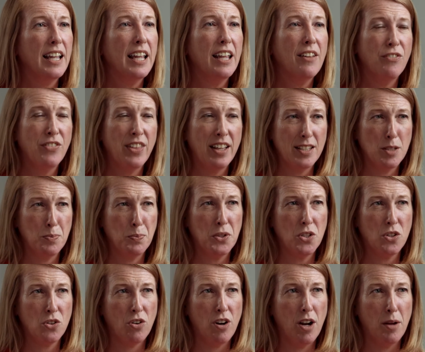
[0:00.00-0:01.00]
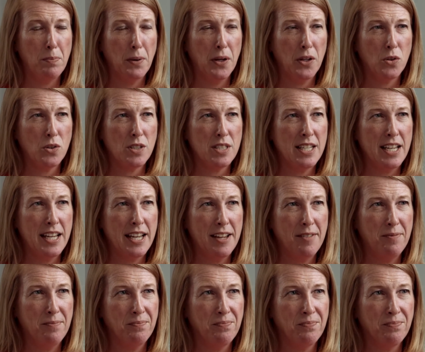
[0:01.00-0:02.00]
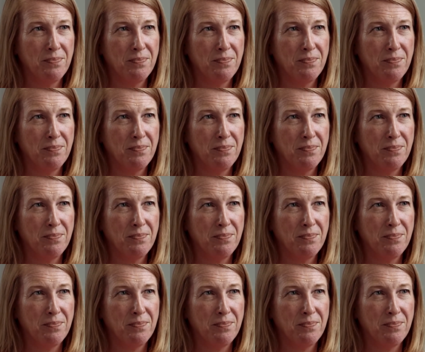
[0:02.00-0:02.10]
if that's prescribed by your team.